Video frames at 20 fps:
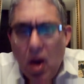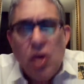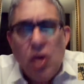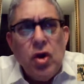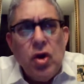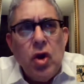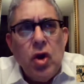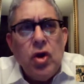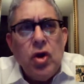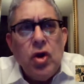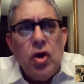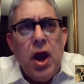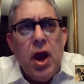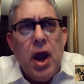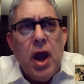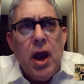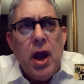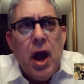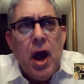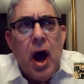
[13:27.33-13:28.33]

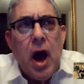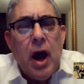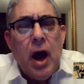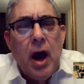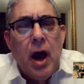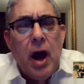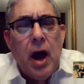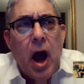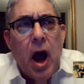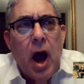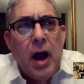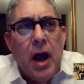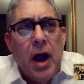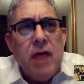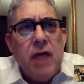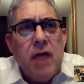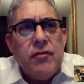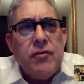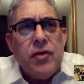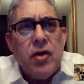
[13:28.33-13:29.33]

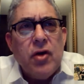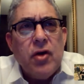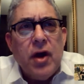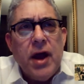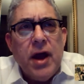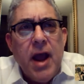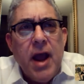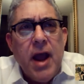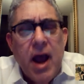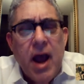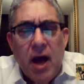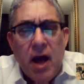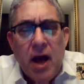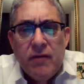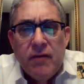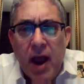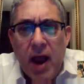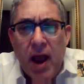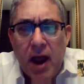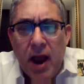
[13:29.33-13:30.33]
If you're going to have
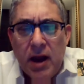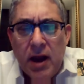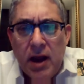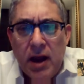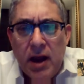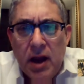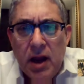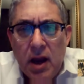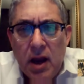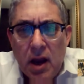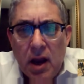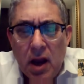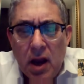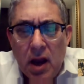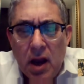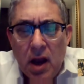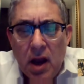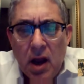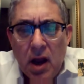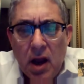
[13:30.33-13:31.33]
any
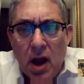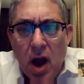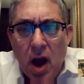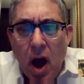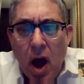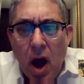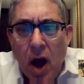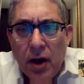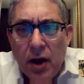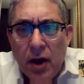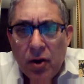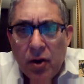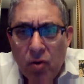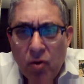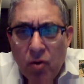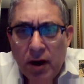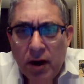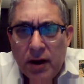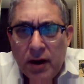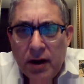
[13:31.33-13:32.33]

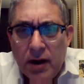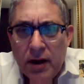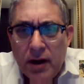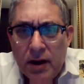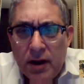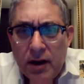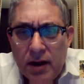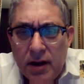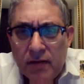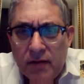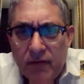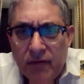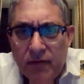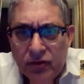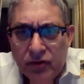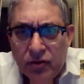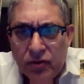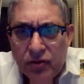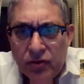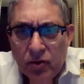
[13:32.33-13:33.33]
unaccredited
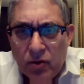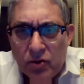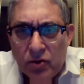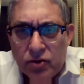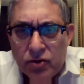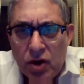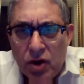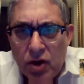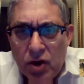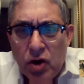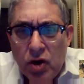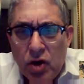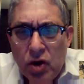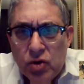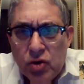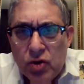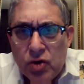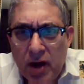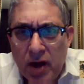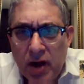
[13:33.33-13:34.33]
investors, you
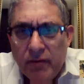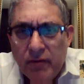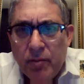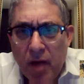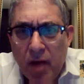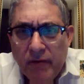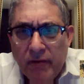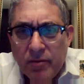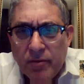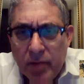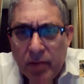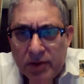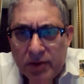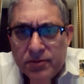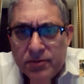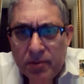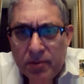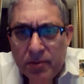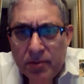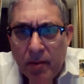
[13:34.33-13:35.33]
should have a private
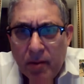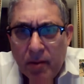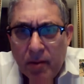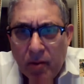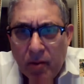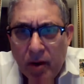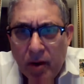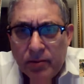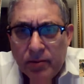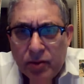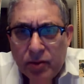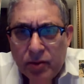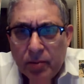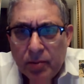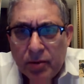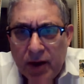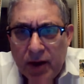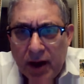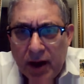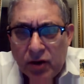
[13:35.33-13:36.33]
placement memorandum to
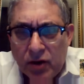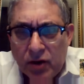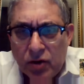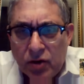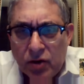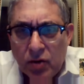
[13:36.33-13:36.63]
protect them.